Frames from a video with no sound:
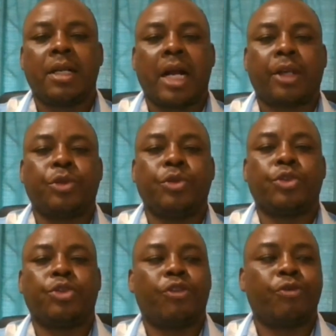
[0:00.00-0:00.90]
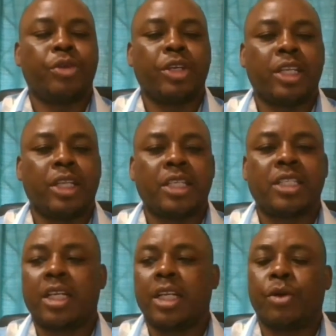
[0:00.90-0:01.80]
accused of being in this
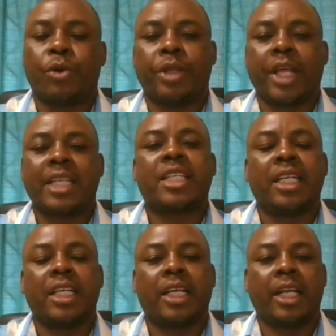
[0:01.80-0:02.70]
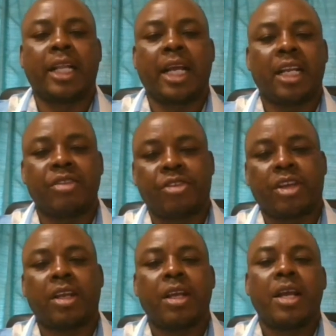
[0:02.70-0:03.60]
clique or that clique, and they are
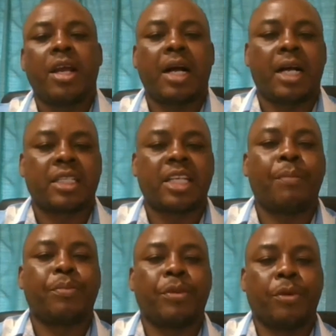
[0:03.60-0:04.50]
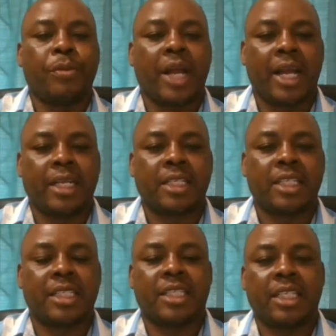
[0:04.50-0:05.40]
leaving some people behind.
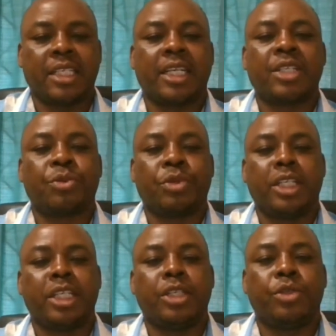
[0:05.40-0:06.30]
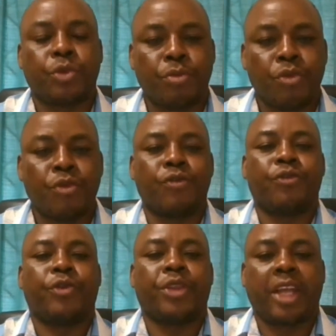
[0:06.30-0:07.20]
As leaders, we need to move
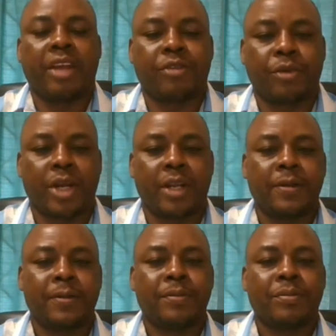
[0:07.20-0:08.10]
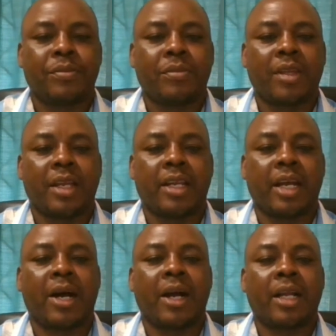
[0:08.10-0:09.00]
with everyone. And
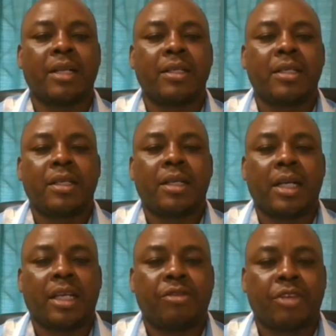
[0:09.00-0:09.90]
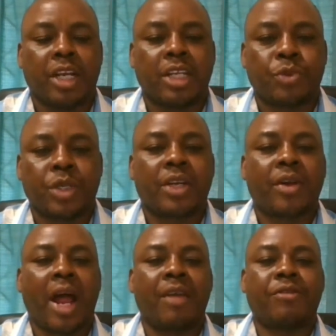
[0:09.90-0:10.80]
even as we
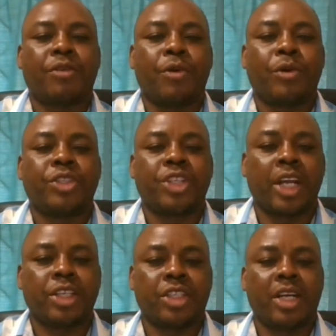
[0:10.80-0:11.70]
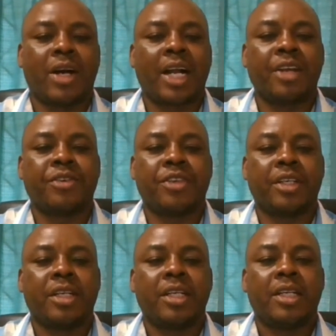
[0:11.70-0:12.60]
cry for change in our
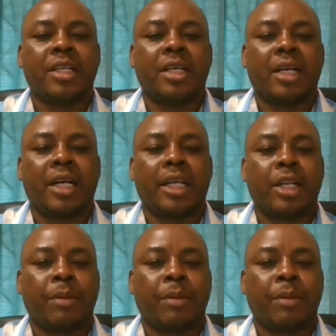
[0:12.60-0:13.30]
country, And